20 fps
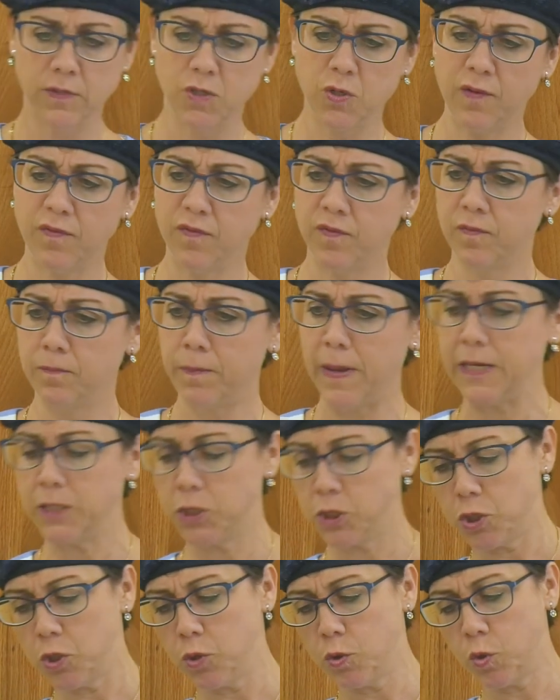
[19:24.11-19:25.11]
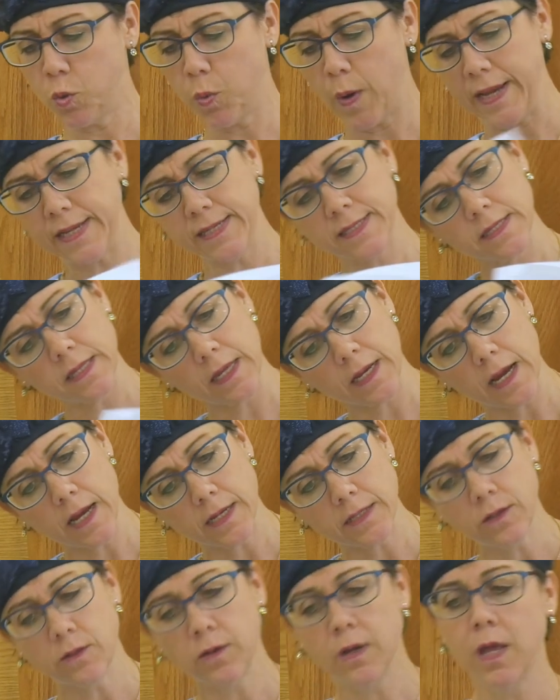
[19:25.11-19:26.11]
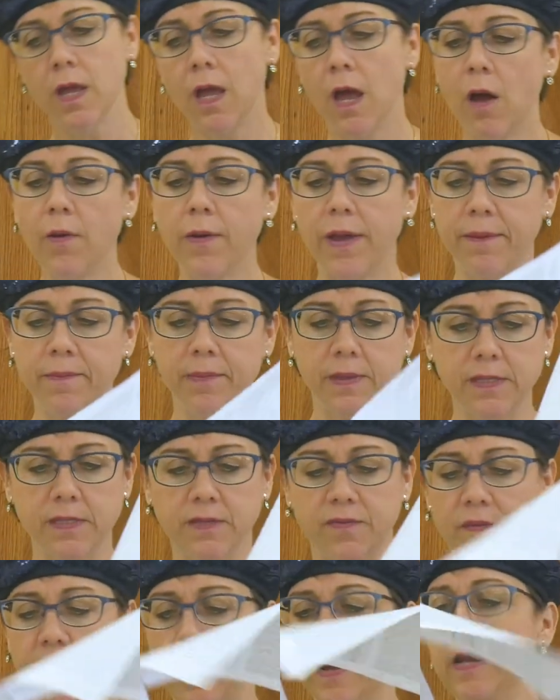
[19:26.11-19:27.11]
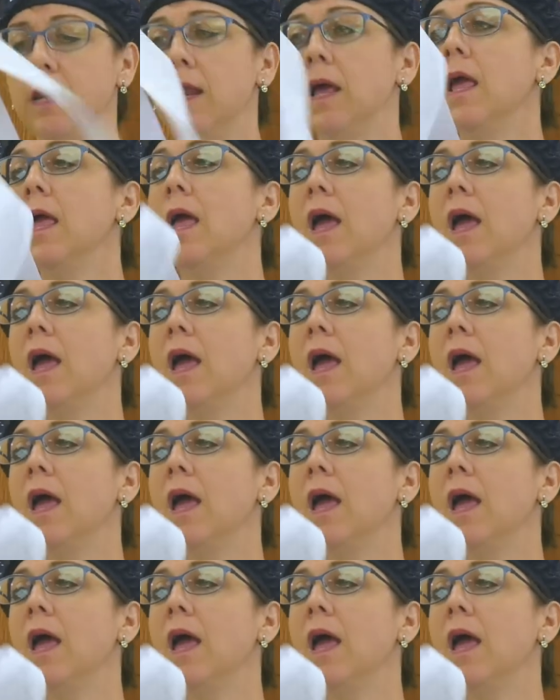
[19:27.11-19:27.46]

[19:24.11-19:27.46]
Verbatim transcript: Do you have page two twice, like I do? Okay, it's fine.